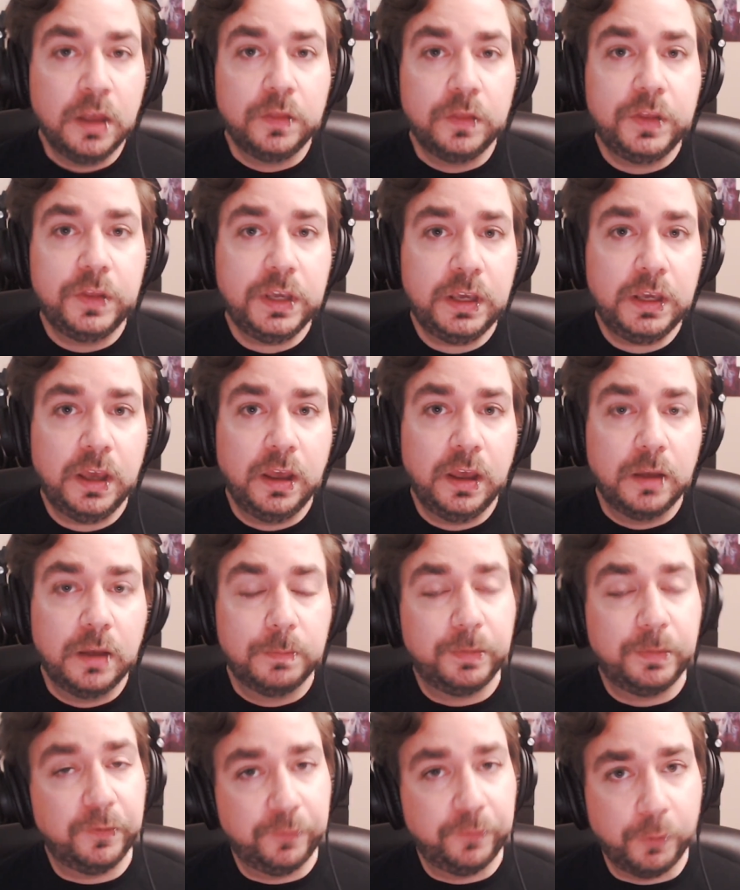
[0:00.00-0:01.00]
the
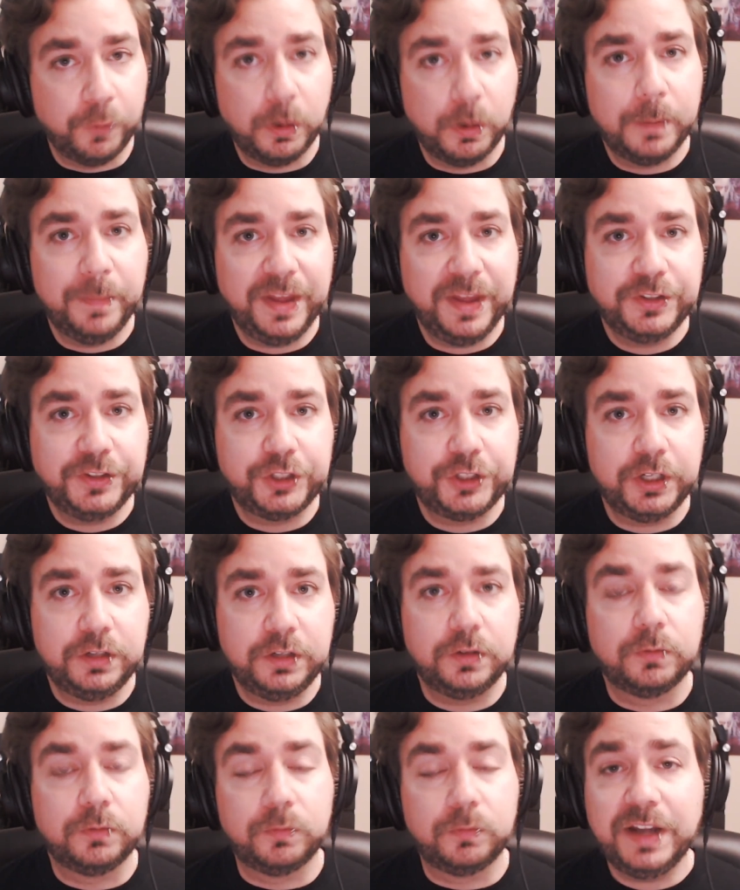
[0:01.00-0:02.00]
before
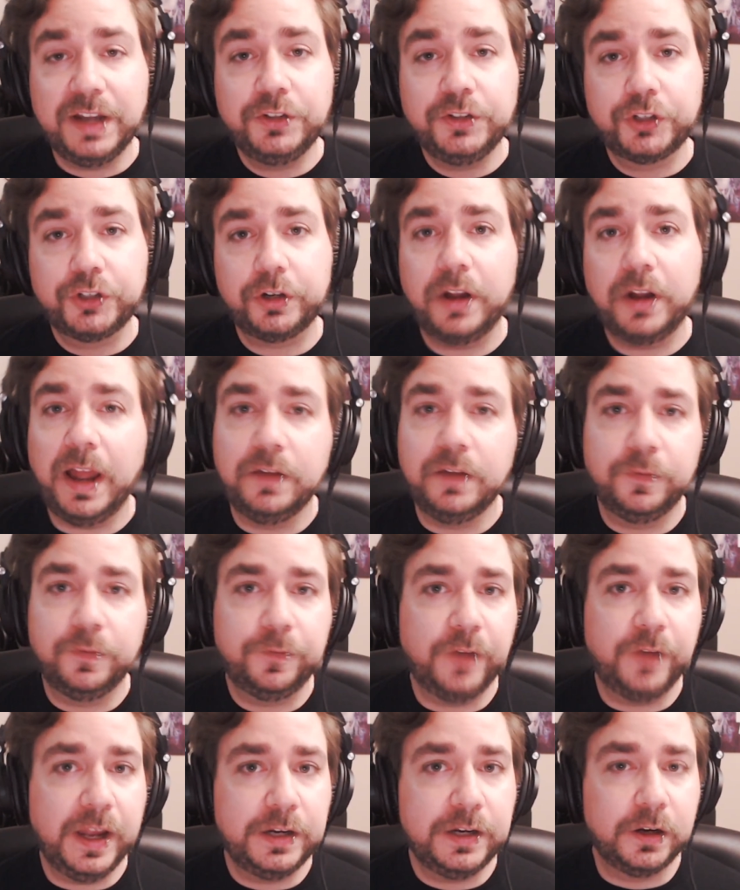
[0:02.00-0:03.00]
mentioned ranger and
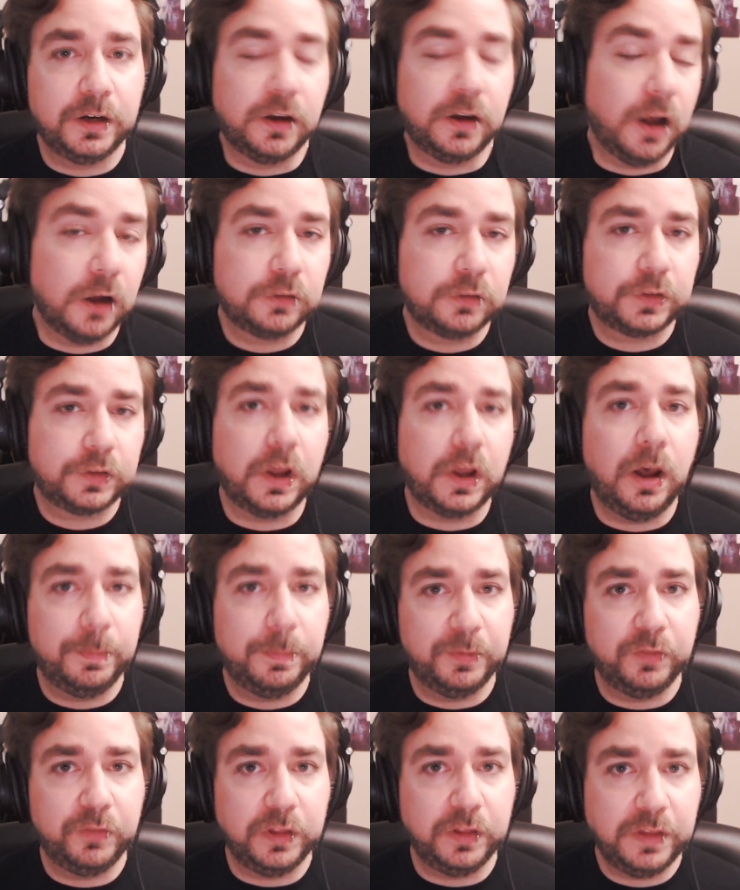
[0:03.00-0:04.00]
fighter are
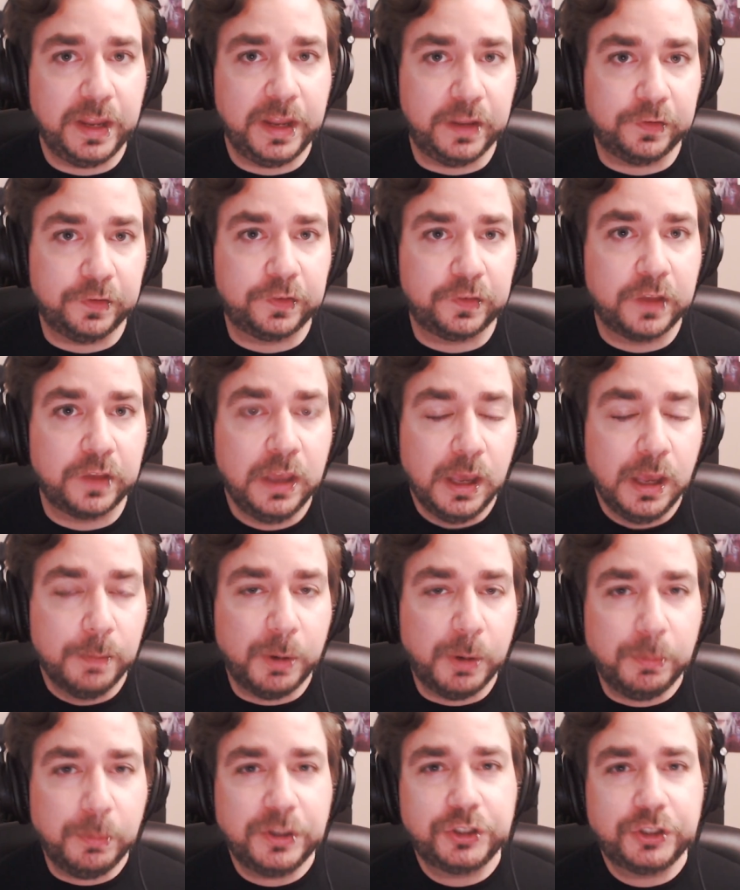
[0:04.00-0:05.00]
top of the list,
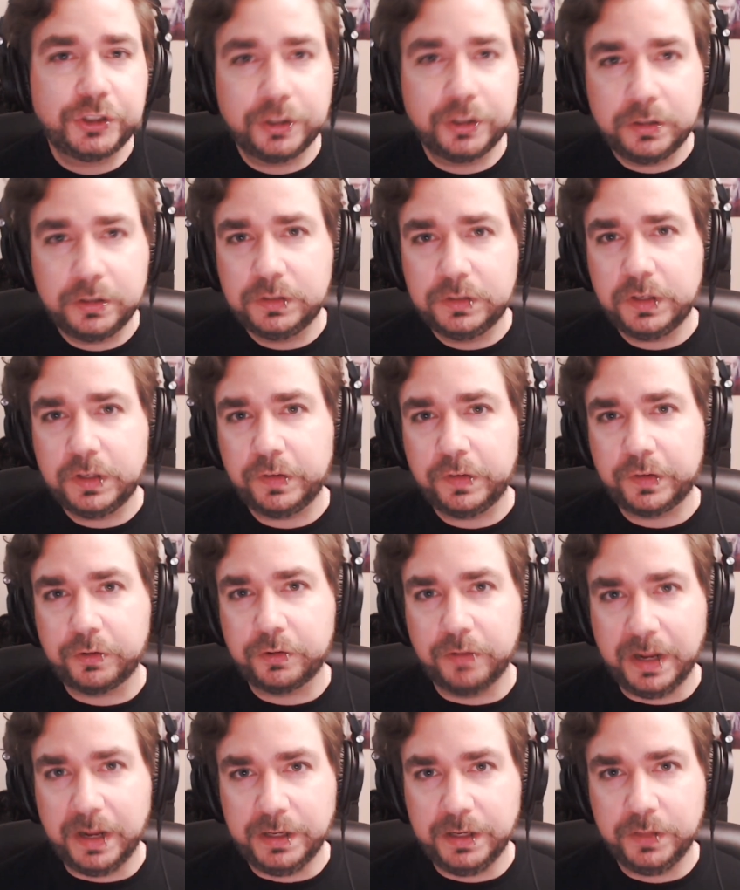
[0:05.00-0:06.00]
but we shouldn't
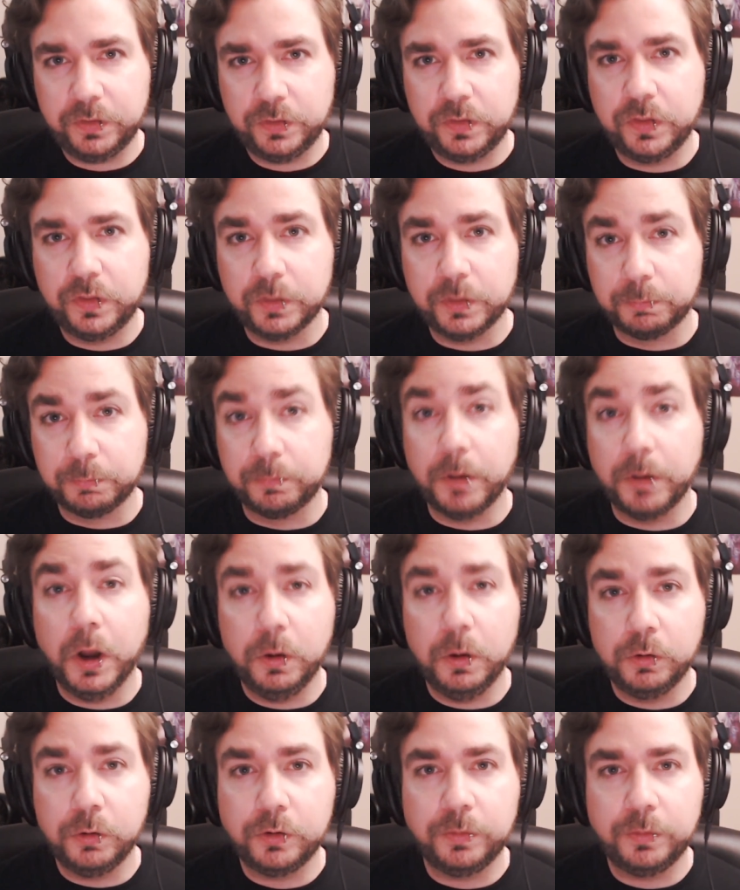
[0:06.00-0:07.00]
discredit the
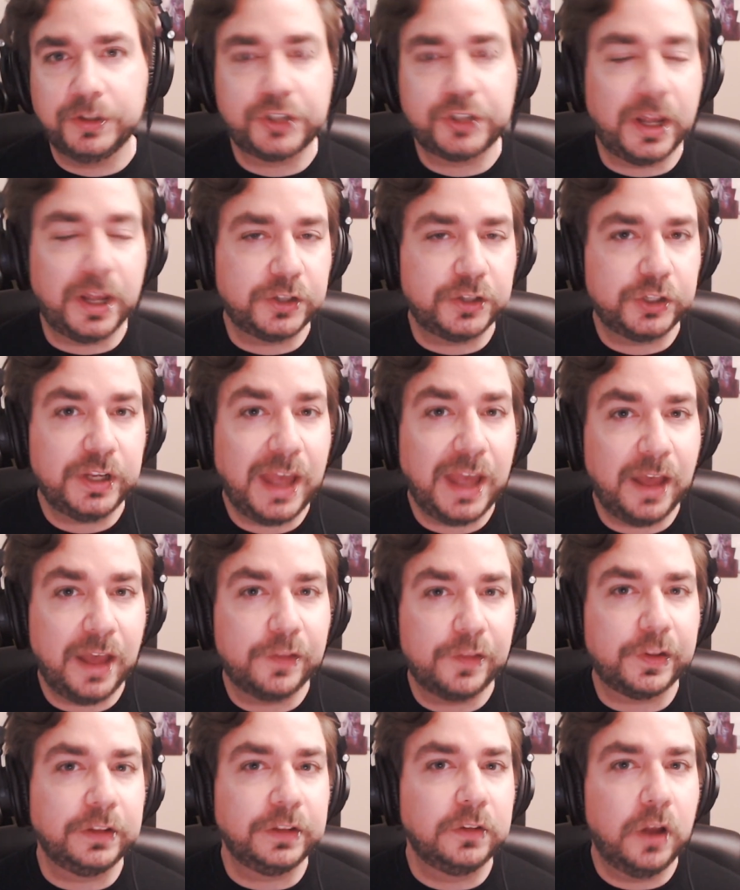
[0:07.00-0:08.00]
rogue, which actually
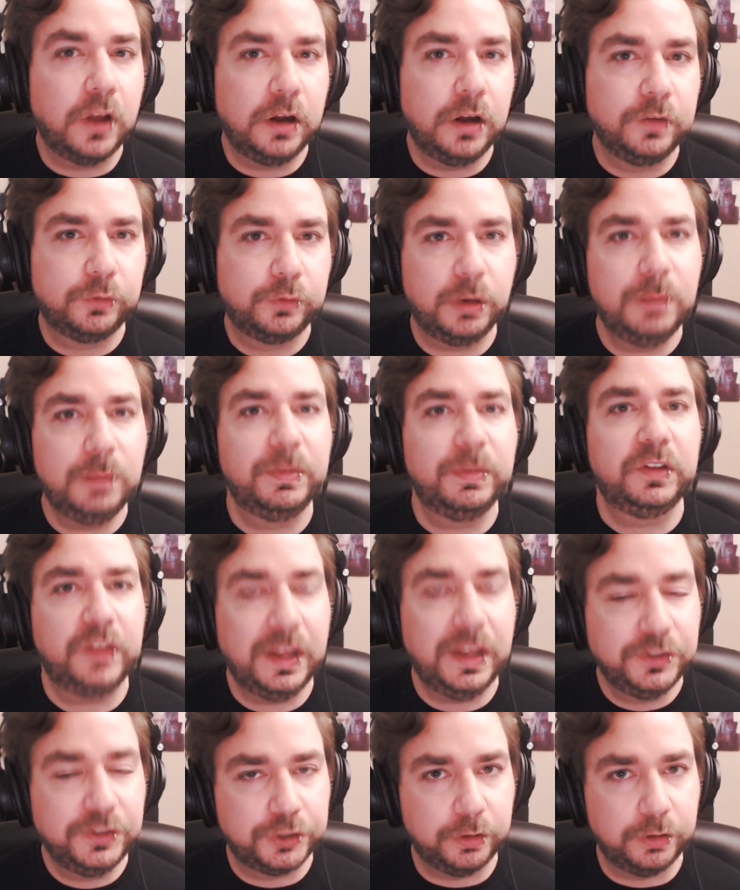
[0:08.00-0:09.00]
has a lot of great
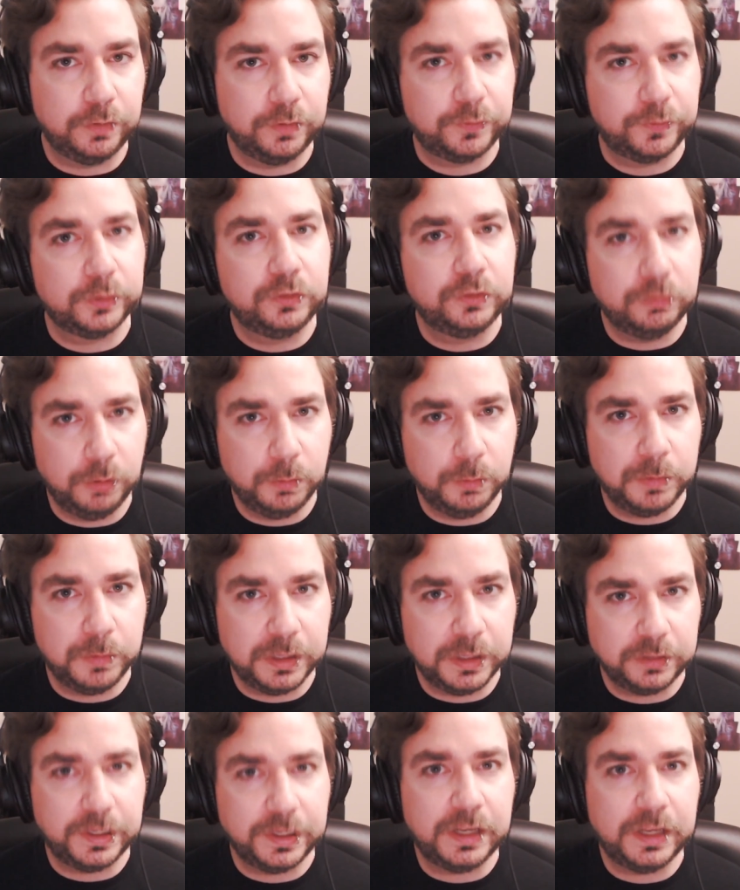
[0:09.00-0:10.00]
potential for dual
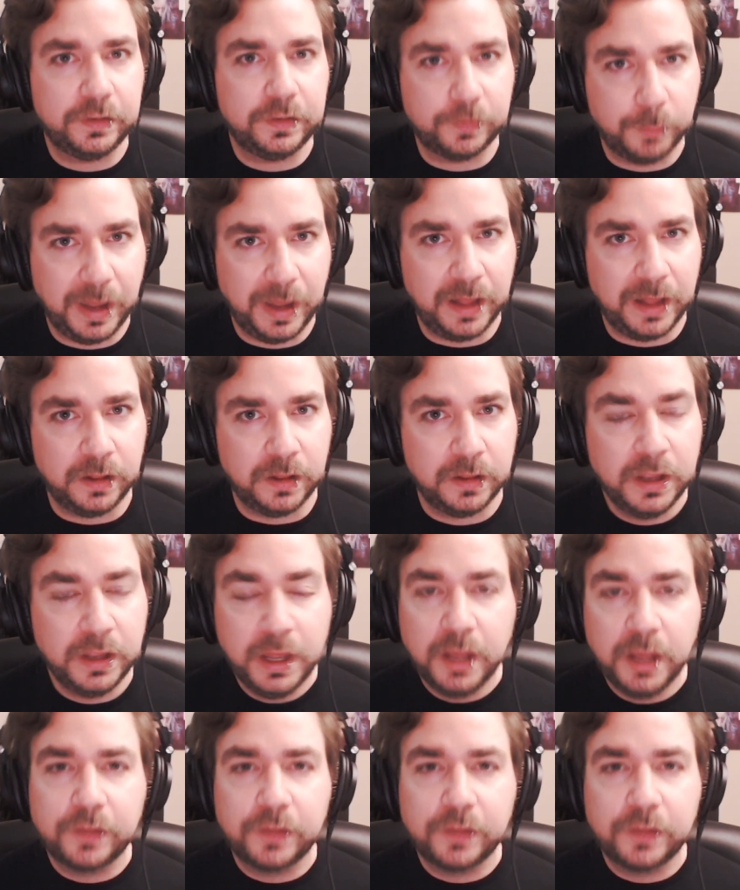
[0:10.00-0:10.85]
wielding as well.